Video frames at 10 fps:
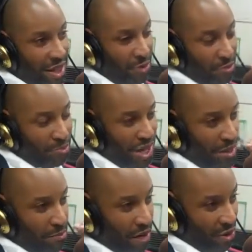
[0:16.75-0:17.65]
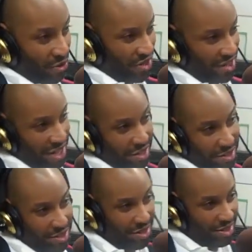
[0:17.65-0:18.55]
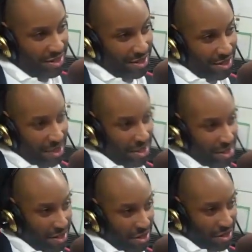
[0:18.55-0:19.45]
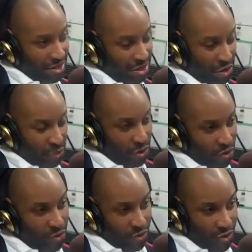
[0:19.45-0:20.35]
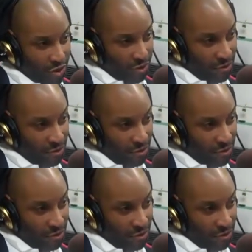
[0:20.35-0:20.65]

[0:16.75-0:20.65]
it made better sense to do it over.